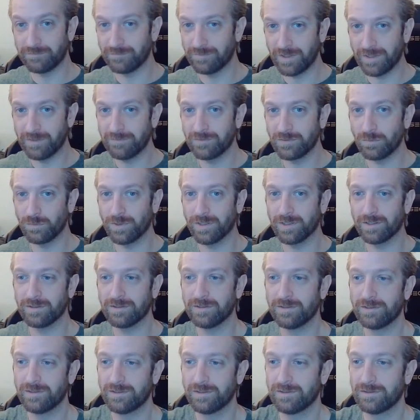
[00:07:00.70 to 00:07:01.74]
of everywhere.
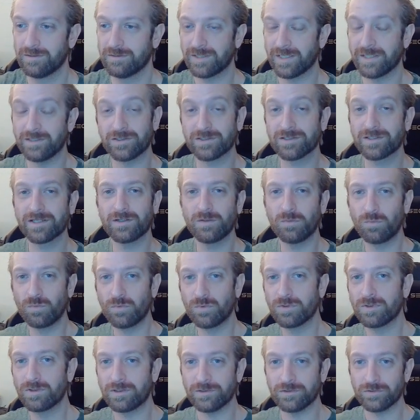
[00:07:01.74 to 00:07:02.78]
And just like a
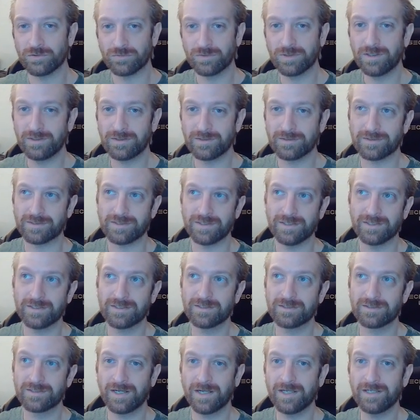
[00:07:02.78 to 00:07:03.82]
war on drugs,
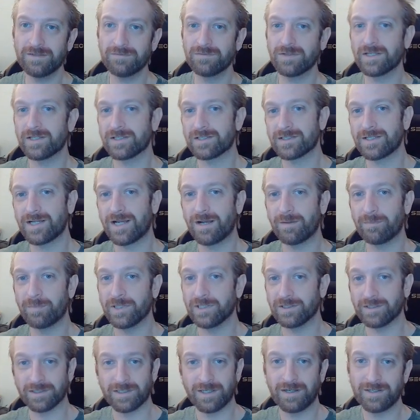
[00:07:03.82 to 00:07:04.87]
it's kind of like stopping
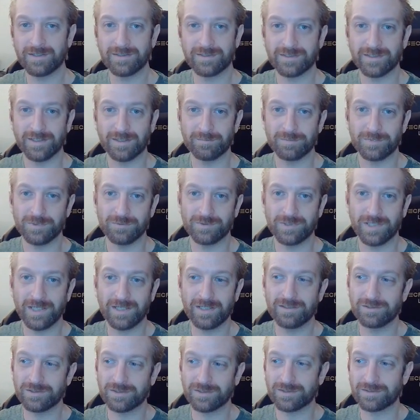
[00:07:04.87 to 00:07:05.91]
a concept. You
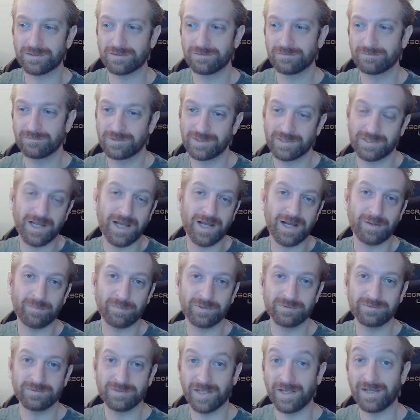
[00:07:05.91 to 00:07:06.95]
can't just stop
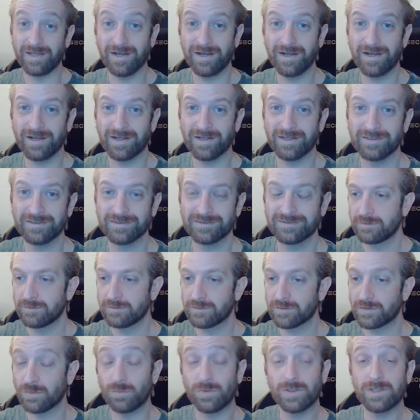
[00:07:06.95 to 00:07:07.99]
AI.
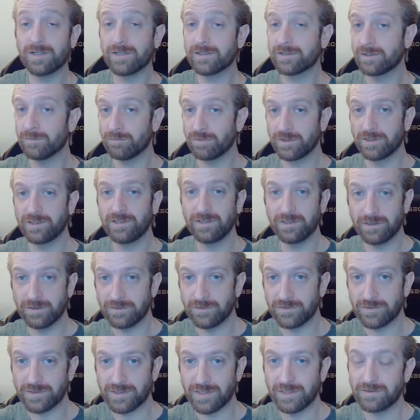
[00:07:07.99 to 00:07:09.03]
So while I completely
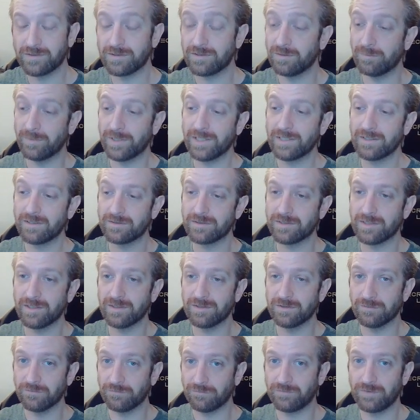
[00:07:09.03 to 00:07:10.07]
understand the demands
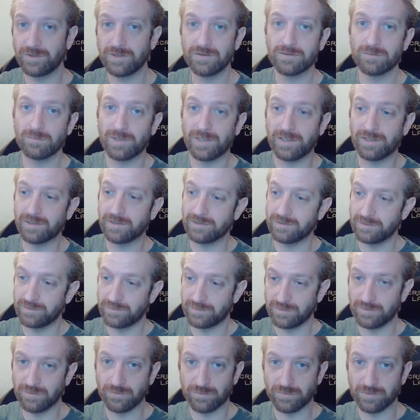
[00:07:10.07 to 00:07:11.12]
and the fear behind,
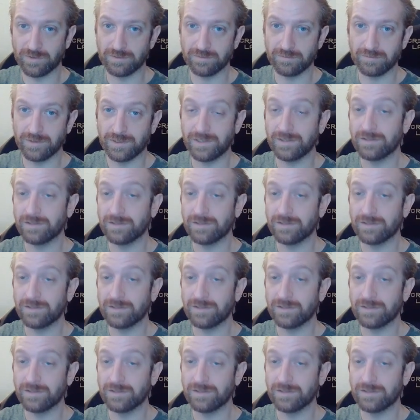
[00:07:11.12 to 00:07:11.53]
you know, the